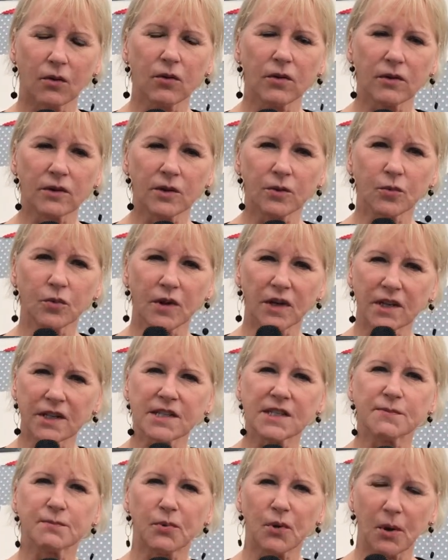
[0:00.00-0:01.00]
all the
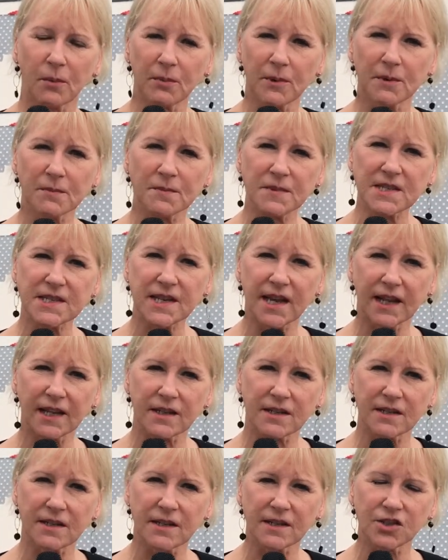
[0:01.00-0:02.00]
world's problems
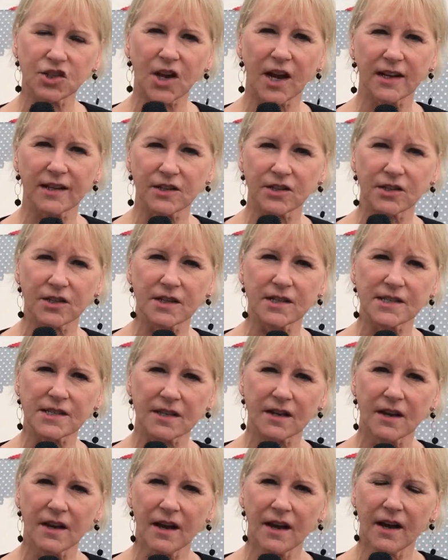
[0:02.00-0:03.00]
and uh,
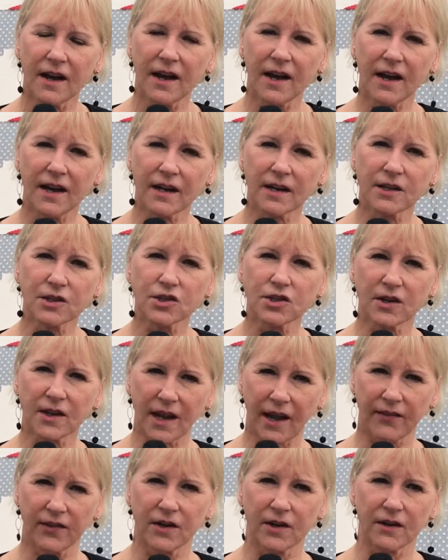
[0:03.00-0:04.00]
challenges, uh,
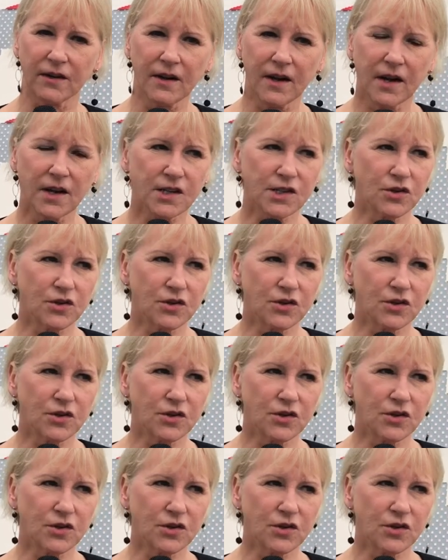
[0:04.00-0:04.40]
together.